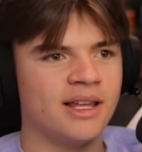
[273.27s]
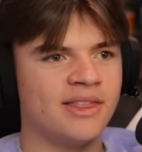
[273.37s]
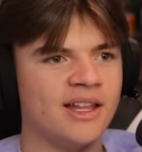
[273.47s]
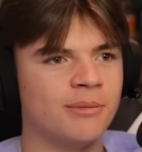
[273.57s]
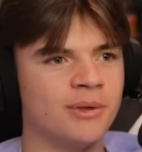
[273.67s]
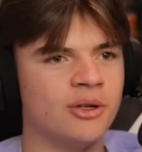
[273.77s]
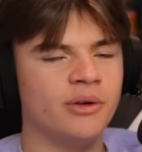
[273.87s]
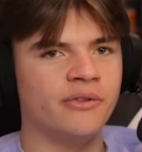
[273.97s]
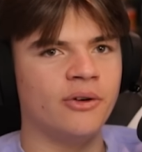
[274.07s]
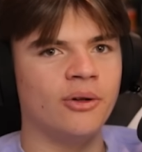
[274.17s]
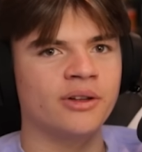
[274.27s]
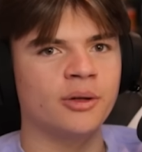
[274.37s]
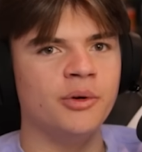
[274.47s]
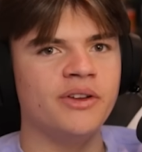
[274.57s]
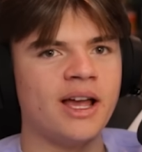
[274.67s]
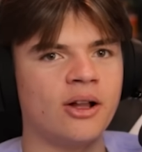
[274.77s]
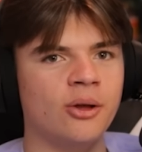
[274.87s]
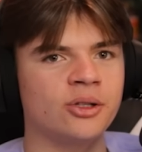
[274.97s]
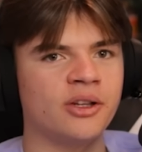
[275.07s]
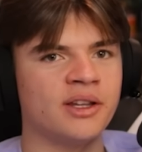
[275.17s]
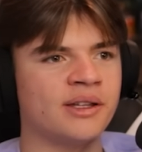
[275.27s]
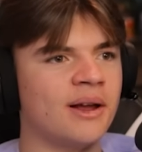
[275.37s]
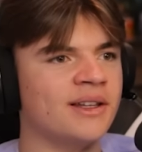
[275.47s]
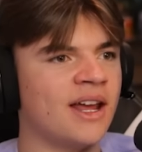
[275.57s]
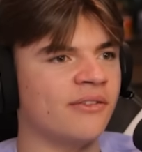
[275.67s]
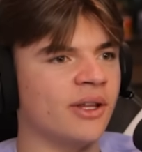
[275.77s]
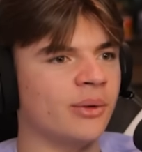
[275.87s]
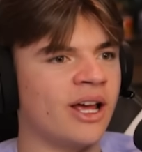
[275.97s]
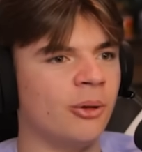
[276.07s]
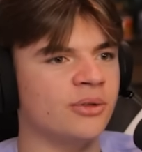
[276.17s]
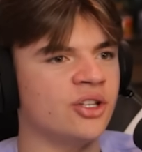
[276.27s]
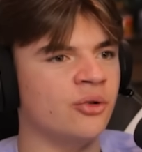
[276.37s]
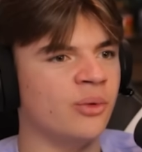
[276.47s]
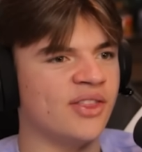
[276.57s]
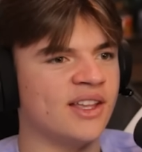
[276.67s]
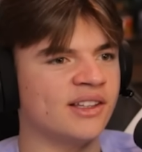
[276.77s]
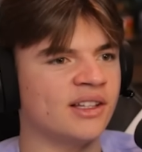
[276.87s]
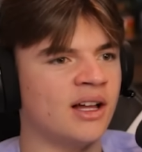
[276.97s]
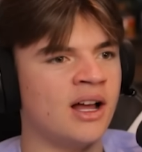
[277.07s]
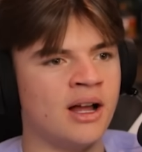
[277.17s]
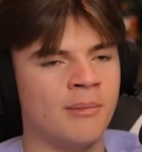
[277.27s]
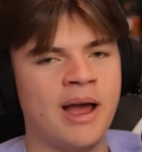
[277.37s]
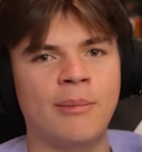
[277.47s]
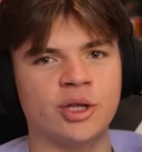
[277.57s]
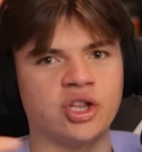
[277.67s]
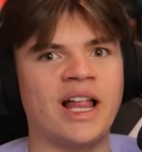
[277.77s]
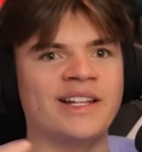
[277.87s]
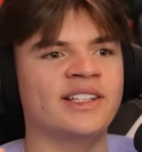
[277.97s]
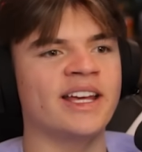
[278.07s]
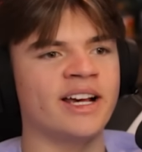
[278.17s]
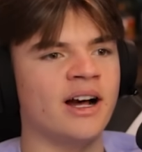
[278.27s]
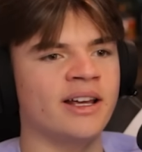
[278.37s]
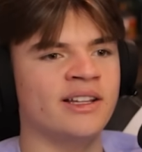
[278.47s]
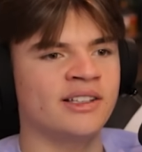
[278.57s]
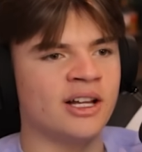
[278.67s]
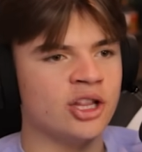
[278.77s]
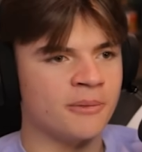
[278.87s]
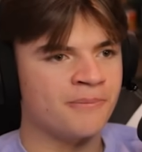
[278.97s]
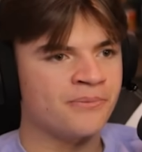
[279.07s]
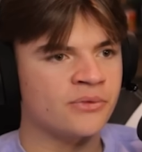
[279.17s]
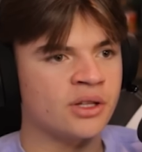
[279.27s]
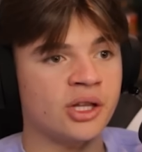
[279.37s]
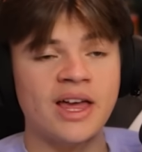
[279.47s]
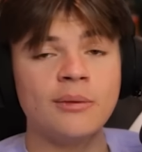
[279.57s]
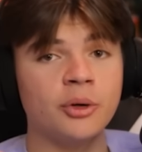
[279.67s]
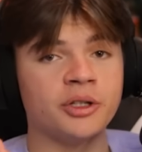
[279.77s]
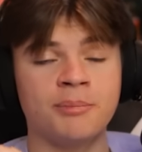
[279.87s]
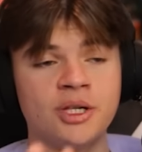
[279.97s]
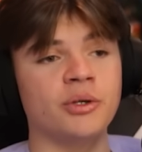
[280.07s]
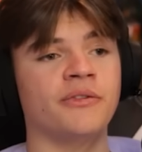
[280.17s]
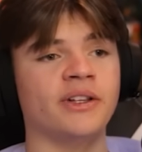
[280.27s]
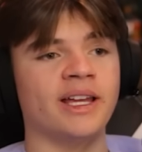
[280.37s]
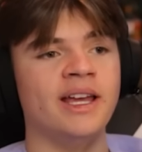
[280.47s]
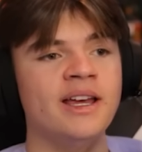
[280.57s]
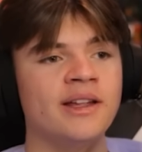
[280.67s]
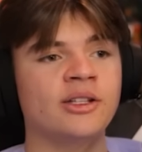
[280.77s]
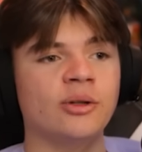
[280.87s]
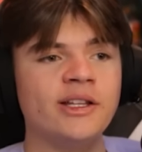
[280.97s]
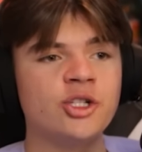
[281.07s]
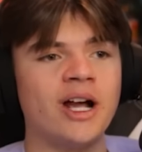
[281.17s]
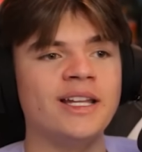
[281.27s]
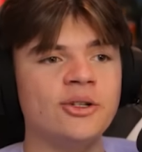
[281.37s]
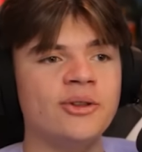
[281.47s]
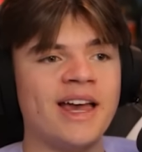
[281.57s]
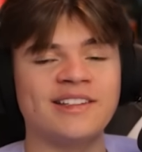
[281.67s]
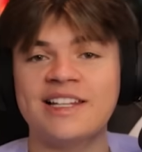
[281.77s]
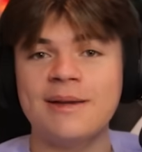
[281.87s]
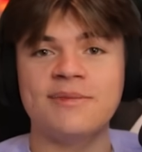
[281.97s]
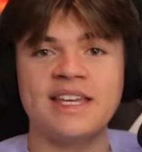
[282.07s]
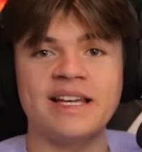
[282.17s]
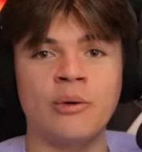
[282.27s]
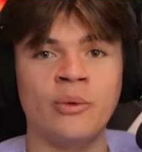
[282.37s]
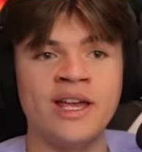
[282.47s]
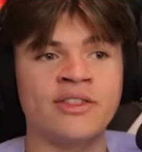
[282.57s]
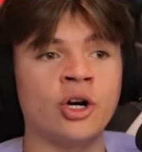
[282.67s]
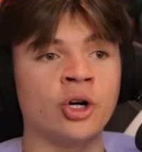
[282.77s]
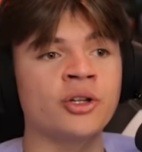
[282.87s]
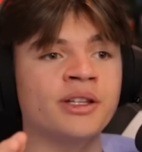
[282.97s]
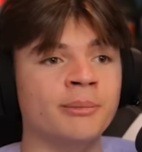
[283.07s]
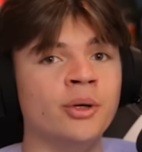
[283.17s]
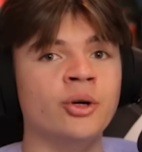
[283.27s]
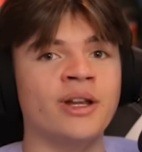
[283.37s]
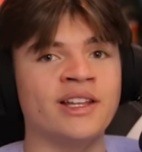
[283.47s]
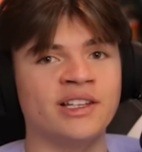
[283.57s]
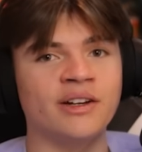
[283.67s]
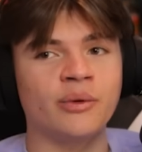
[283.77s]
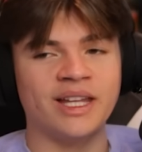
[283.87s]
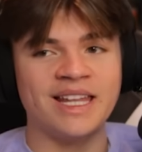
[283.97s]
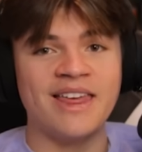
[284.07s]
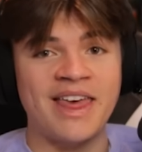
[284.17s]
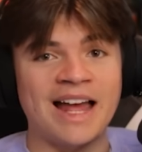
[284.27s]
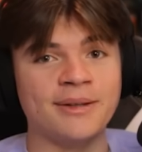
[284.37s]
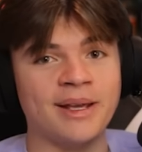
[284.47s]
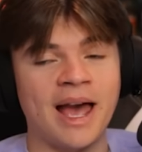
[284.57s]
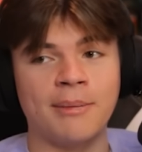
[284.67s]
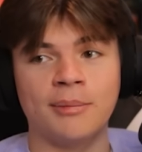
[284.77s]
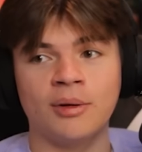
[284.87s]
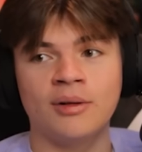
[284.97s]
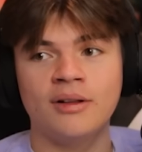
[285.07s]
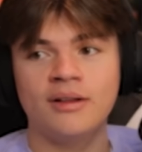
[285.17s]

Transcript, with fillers: Like that's beautiful. So moving it closer to the sun definitely would help too with its, um, how much light's getting on it and such. So that worked beautifully. So let's try to do that same thing with Earth's moon and see if we can get that to be habitable.